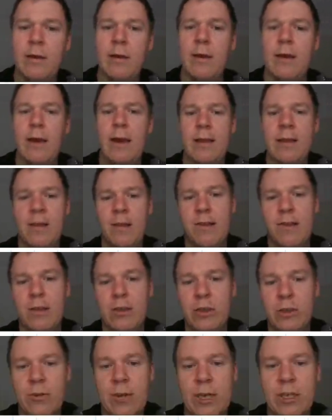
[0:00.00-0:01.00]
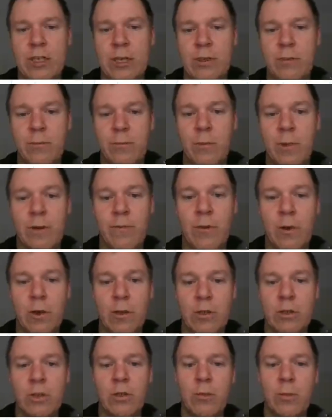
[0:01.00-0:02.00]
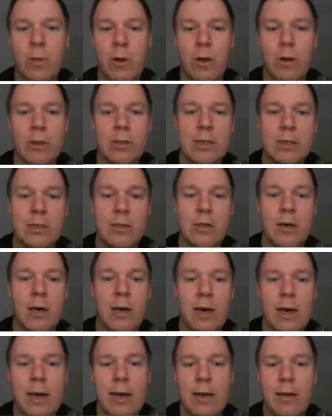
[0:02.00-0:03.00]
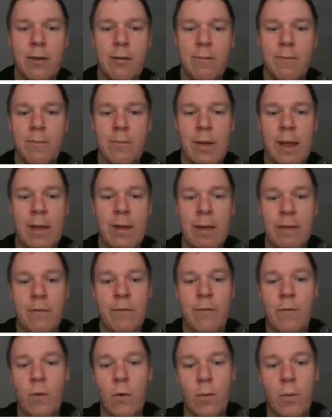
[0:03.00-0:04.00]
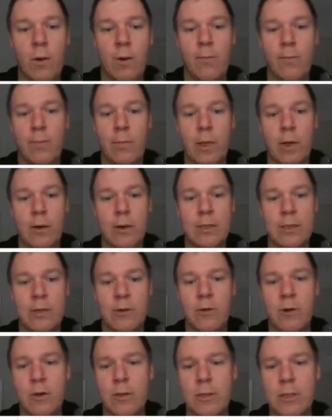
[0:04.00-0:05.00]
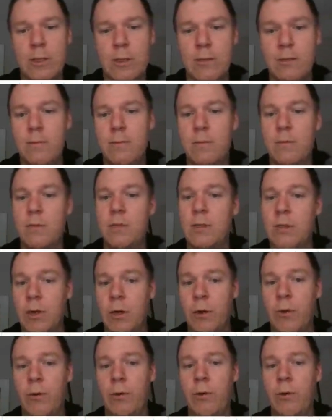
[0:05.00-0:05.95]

in this situation, we've got 2 blocks high and 4 blocks across. So